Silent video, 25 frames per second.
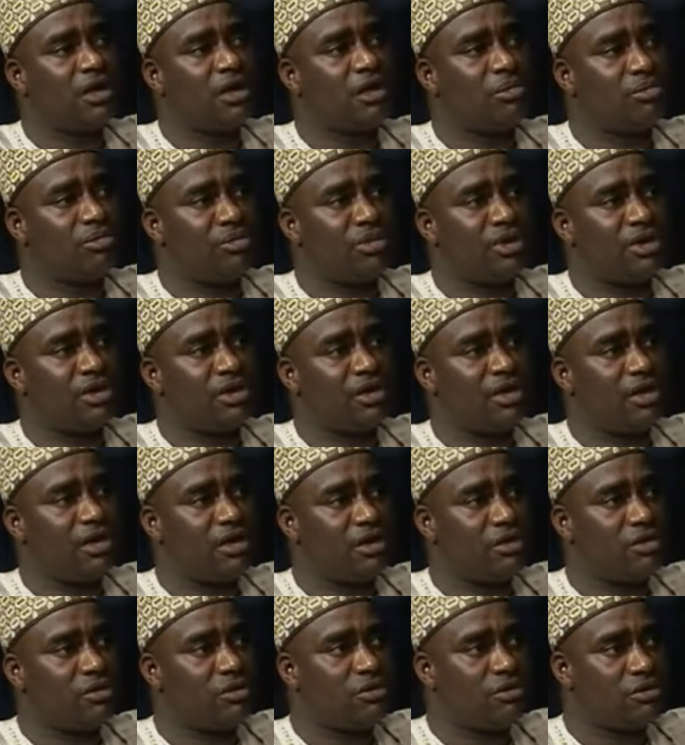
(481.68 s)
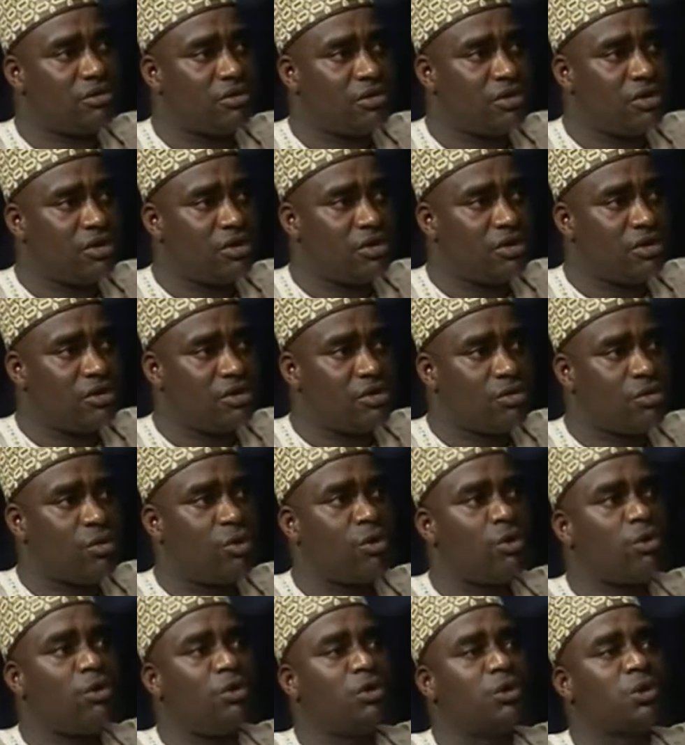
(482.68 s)
umbrella Algon,
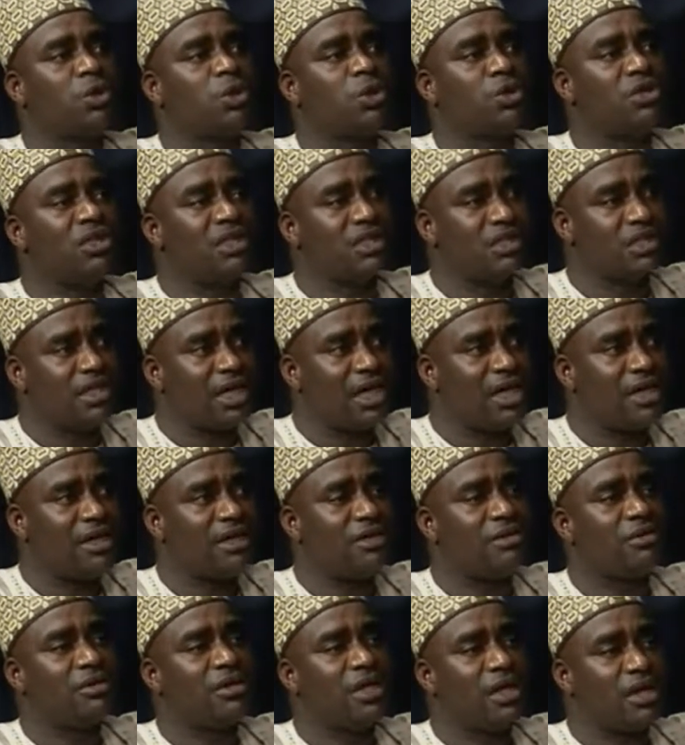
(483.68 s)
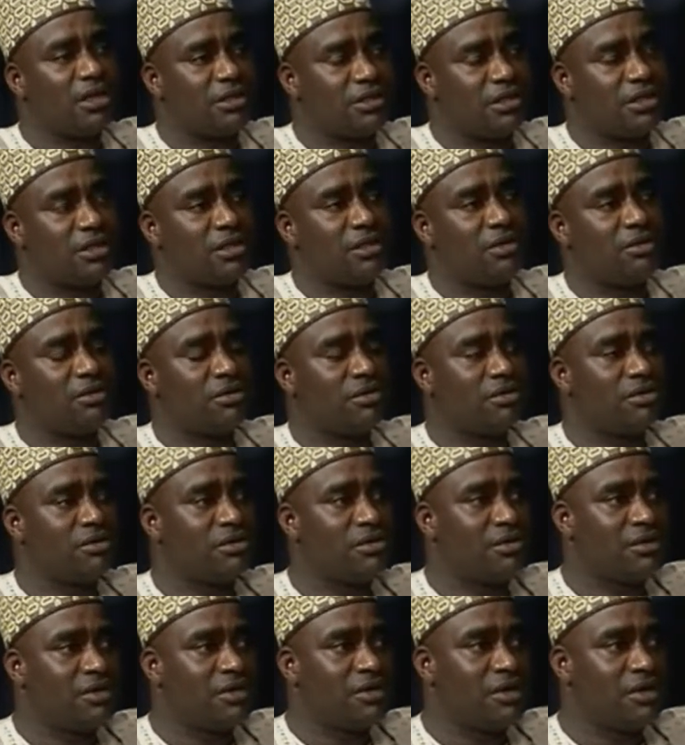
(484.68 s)
will also decide to execute
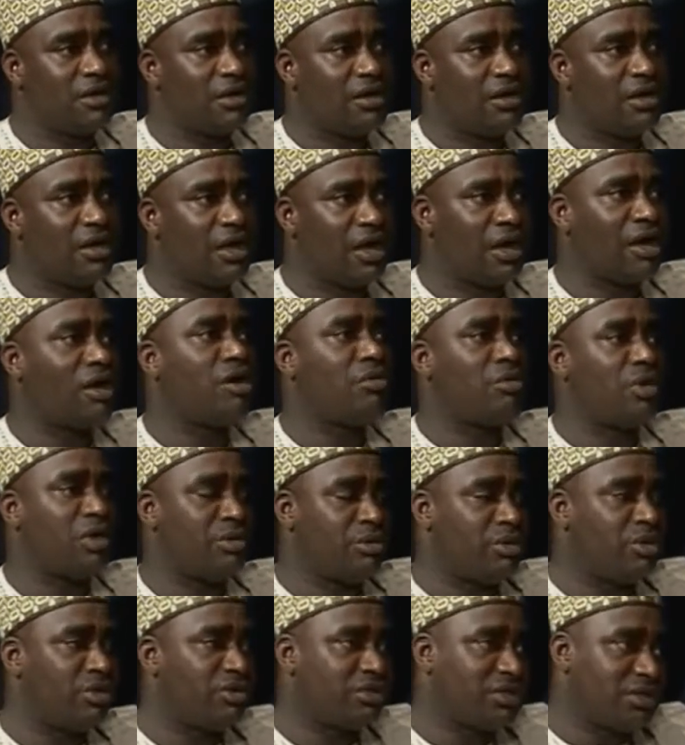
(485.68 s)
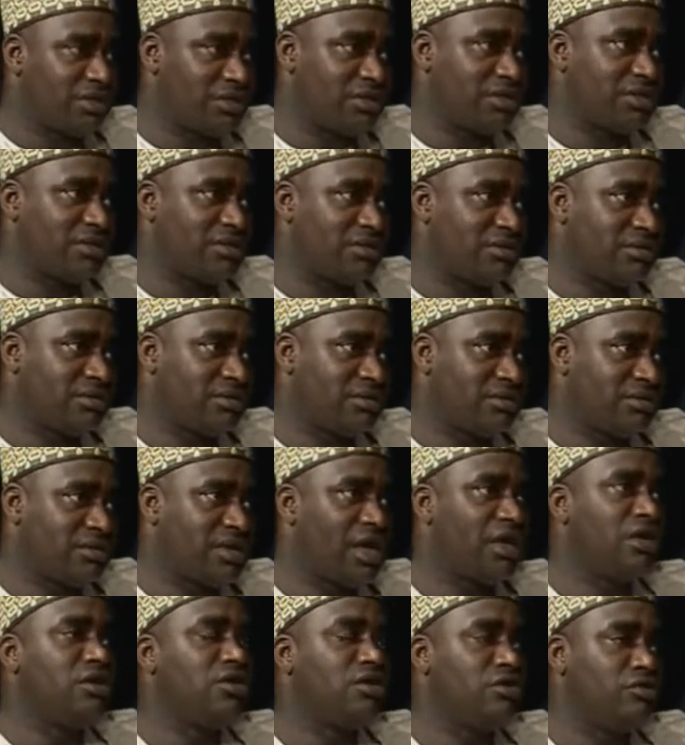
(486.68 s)
a common project,
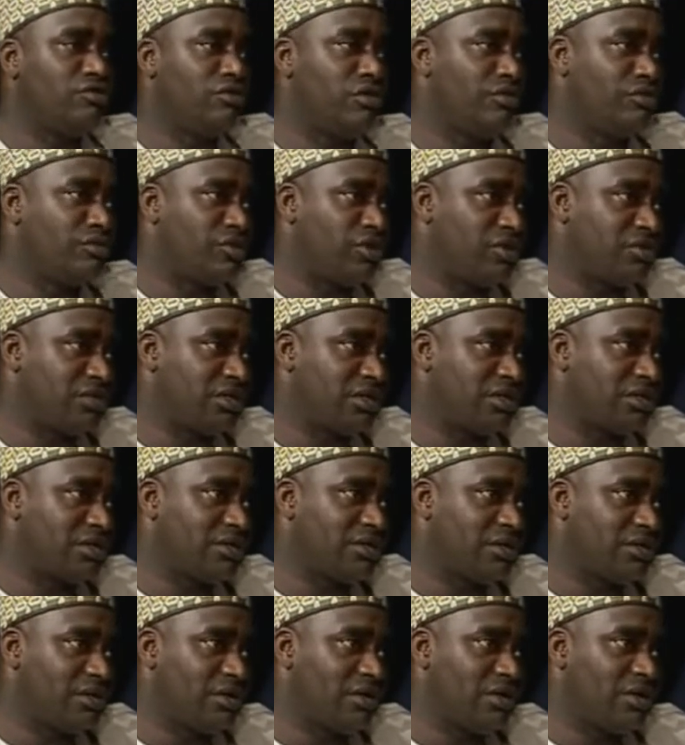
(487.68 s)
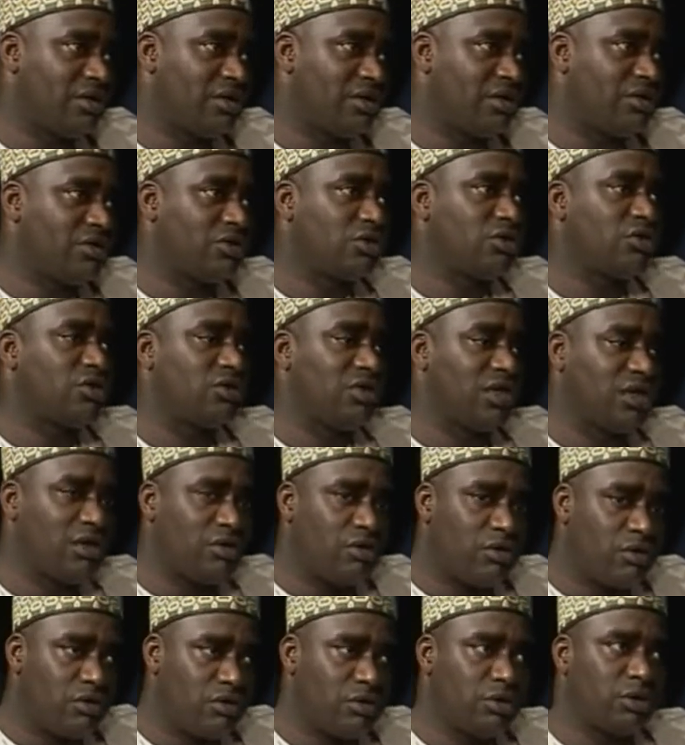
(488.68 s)
an uniform project. So
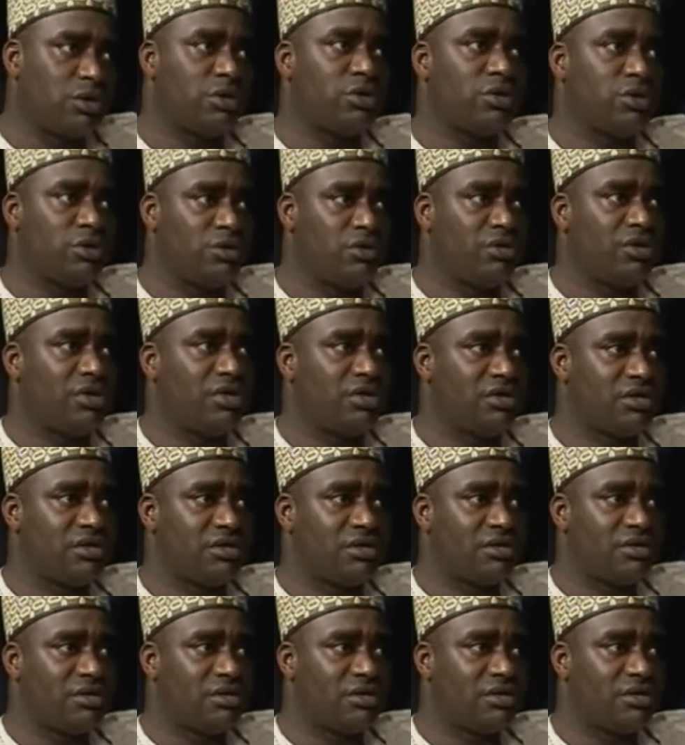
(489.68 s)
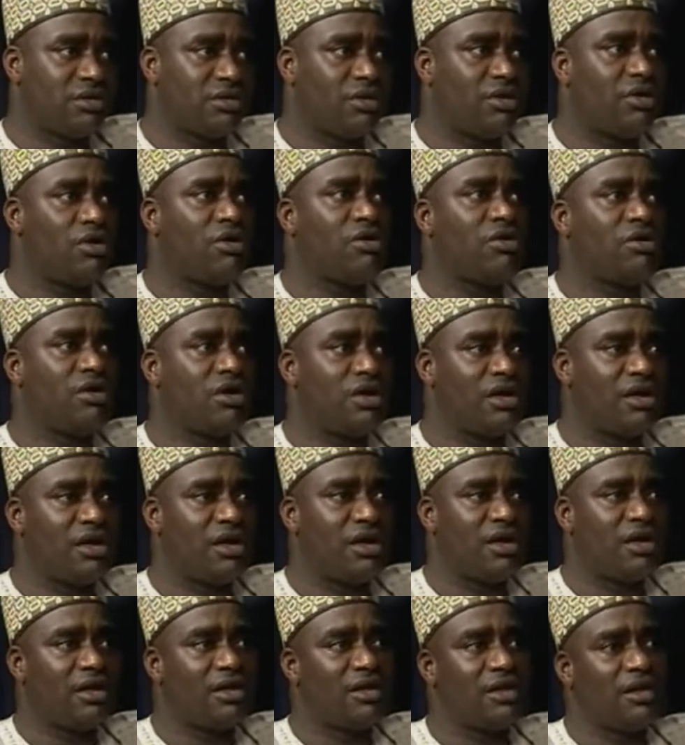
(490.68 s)
they also do it
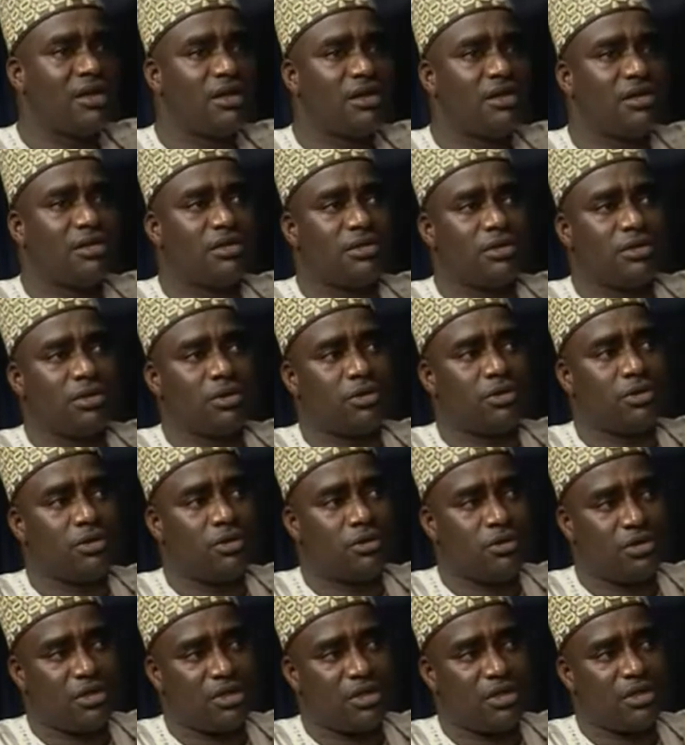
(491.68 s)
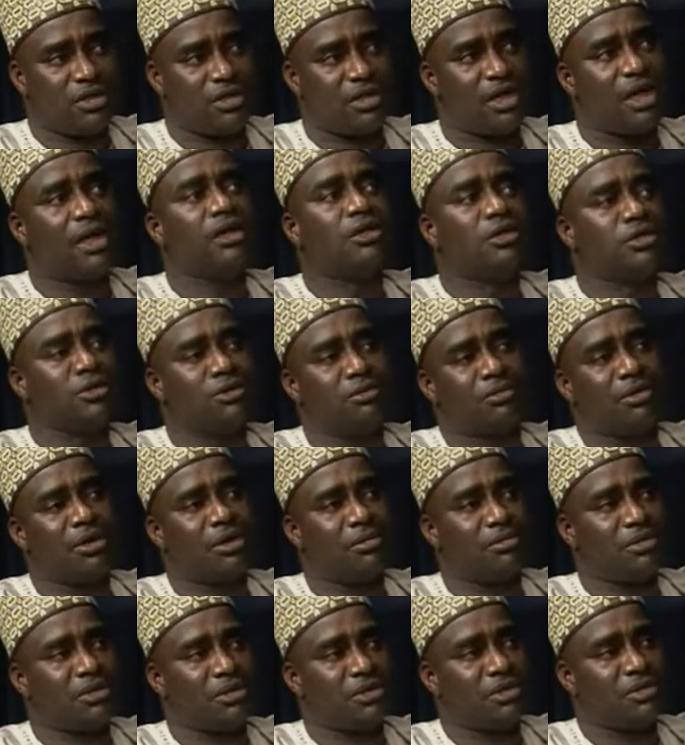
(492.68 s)
under the scrutiny and
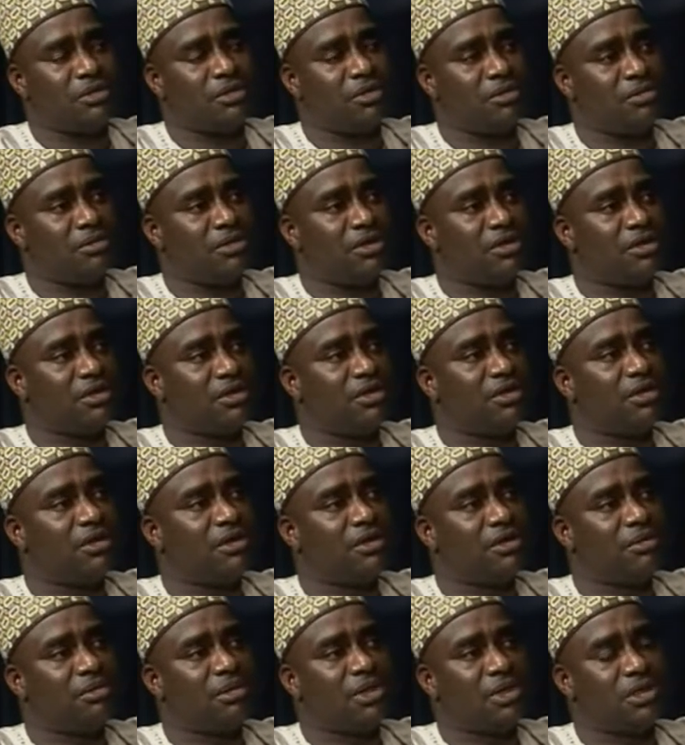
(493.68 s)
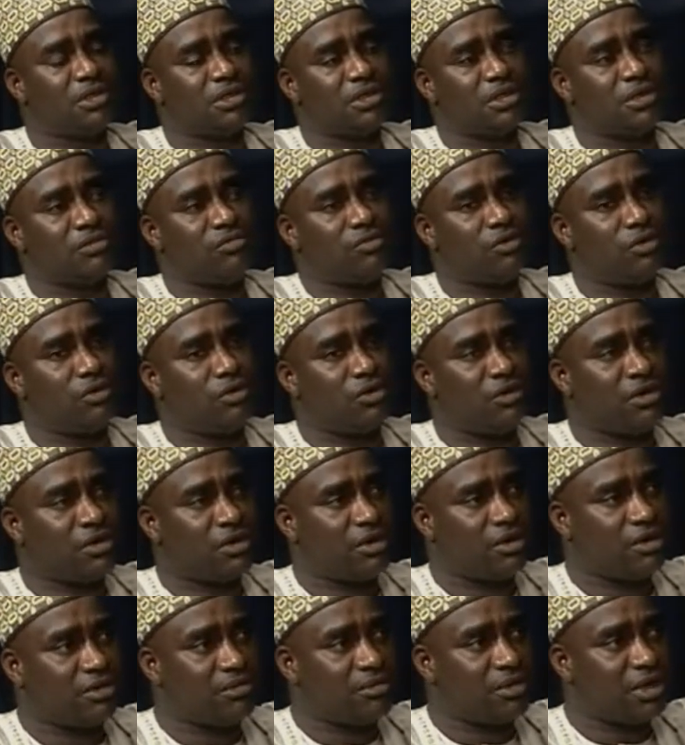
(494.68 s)
supervision of the Ministry for
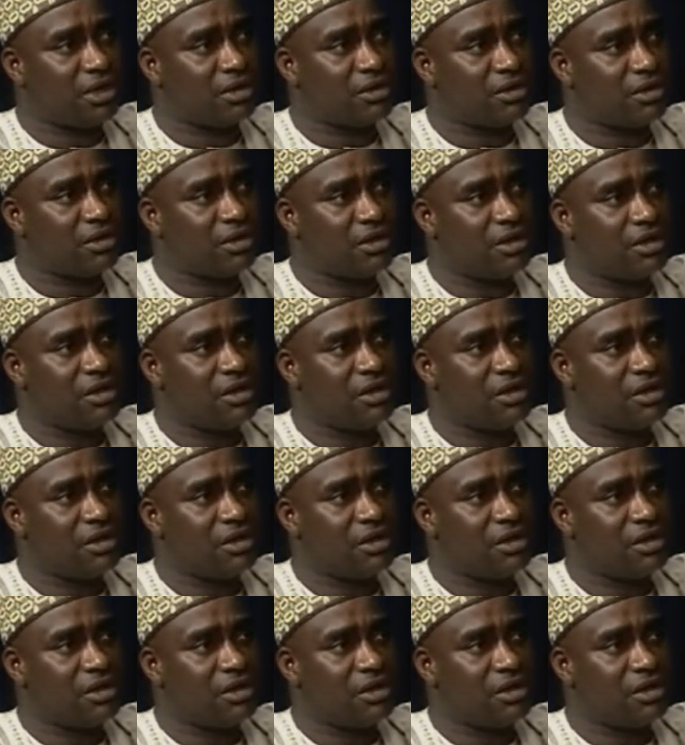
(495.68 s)
Local Government.